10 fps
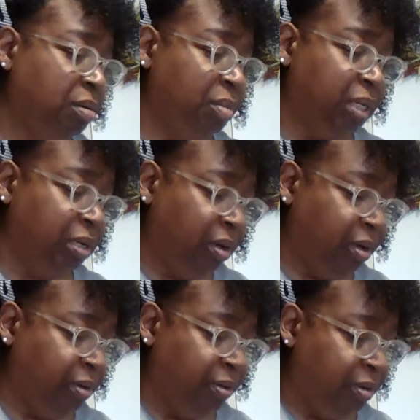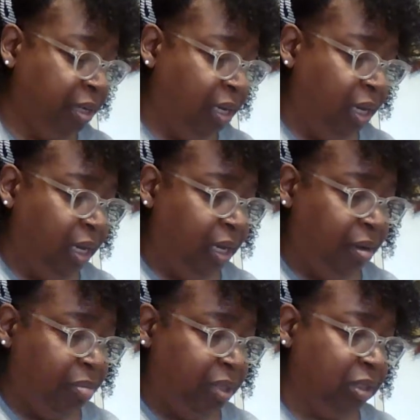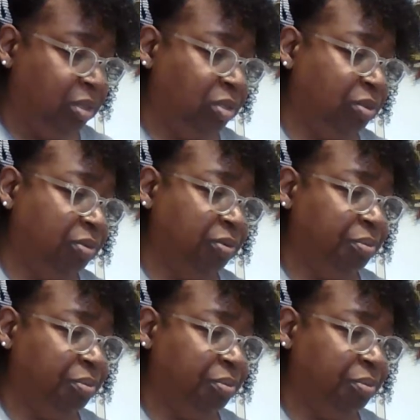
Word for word: my daughter, and my sister.